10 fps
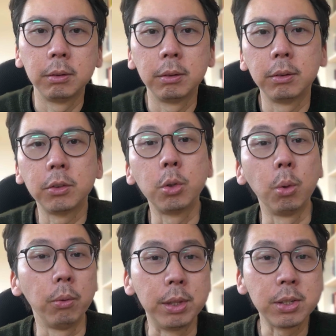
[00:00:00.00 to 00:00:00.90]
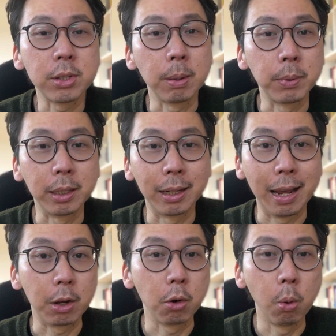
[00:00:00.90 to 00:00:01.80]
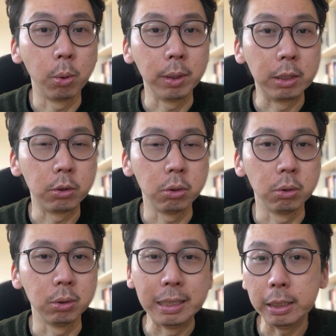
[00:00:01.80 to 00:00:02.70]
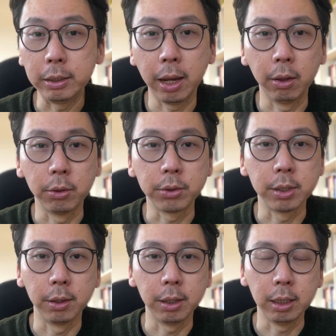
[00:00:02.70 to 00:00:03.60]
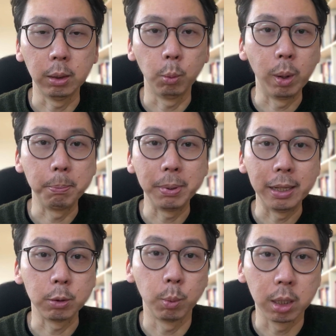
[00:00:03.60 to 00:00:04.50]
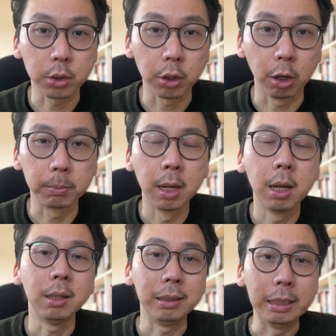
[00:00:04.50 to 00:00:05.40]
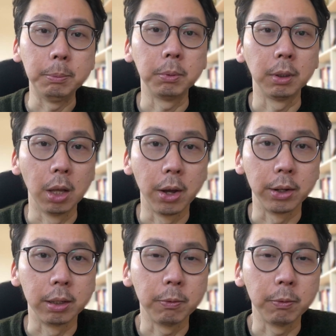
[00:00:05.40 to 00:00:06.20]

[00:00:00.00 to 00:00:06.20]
So this is something that I go into details in the web-based workshop Deep Learner.